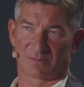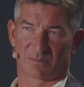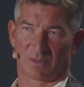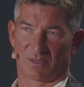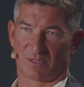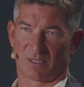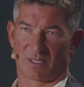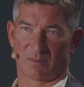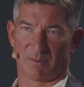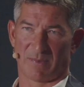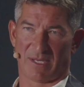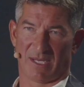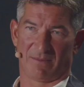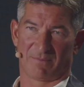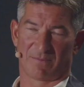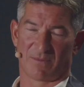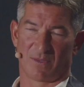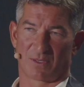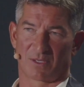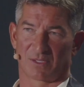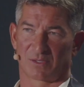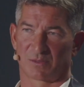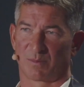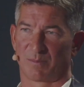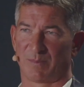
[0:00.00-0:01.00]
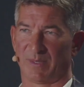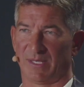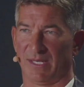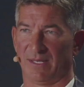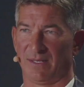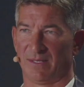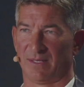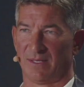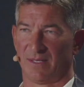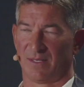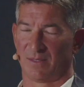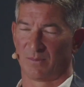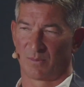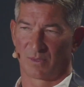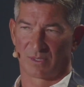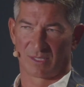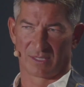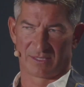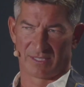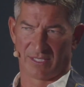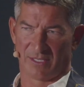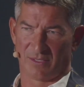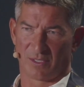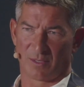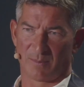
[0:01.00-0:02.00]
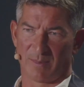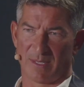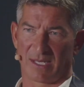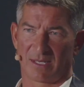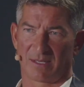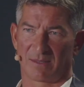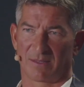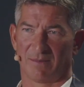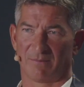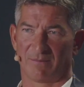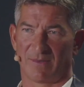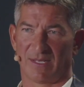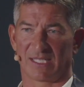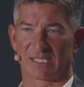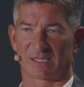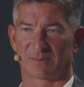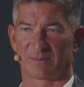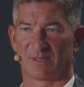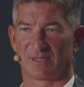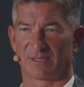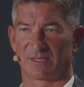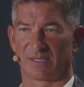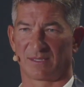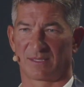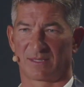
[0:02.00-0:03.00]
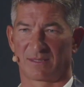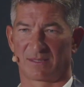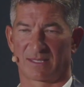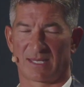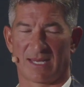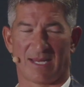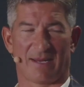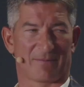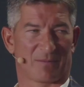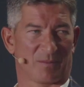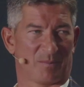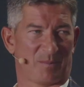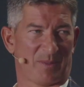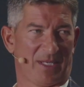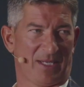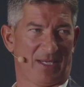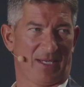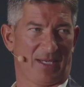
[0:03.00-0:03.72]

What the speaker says: that's where our main focus will be. We'll continue to make investments in K for